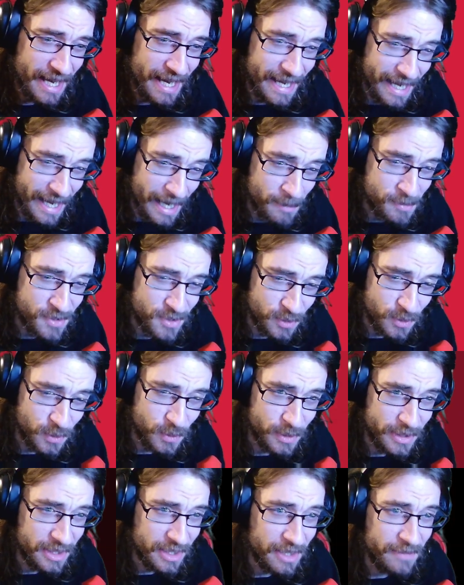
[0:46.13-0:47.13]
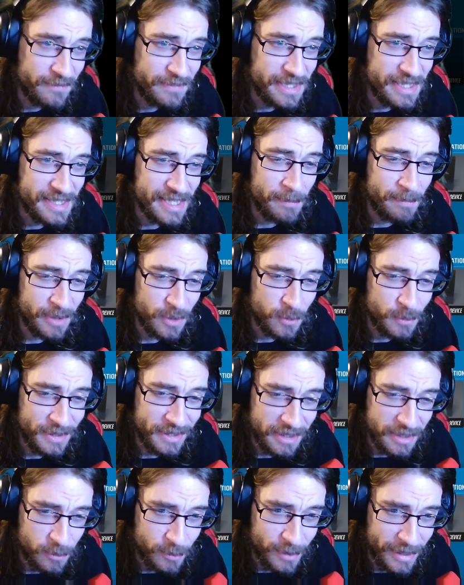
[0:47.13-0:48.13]
I absolutely love these epic
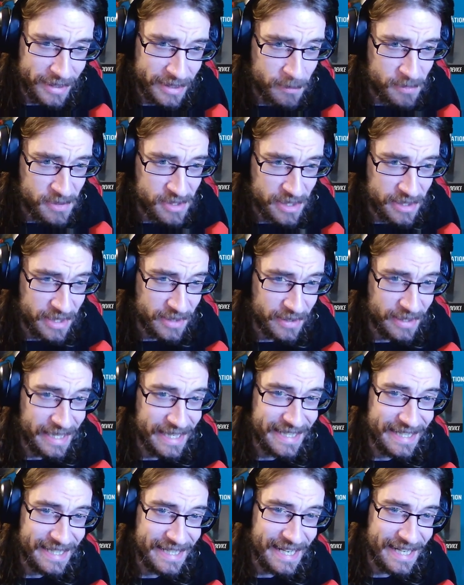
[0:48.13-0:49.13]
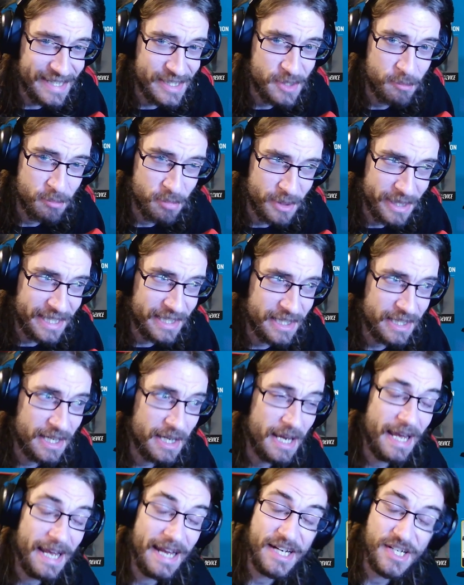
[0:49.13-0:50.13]
weekly randoms. They're a nice break.
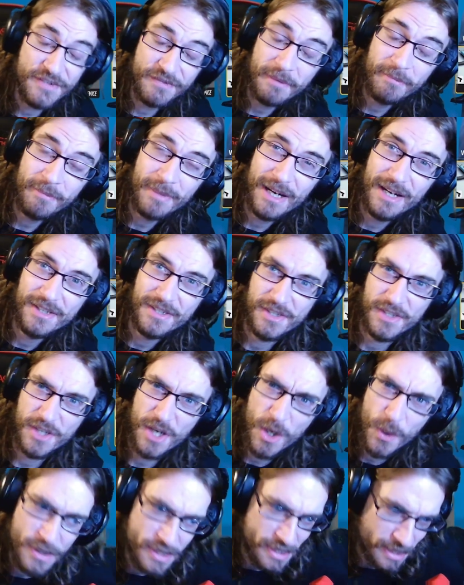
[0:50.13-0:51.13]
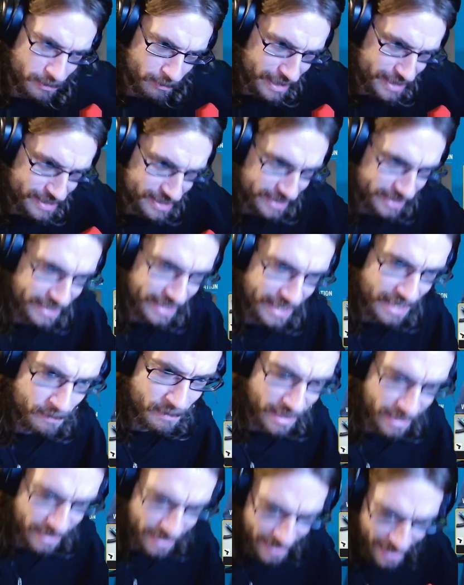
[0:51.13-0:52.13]
Age of Empires is always an amazing game,
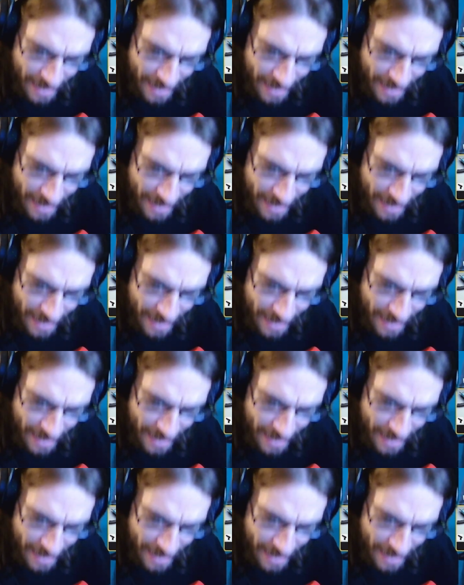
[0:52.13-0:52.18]
and I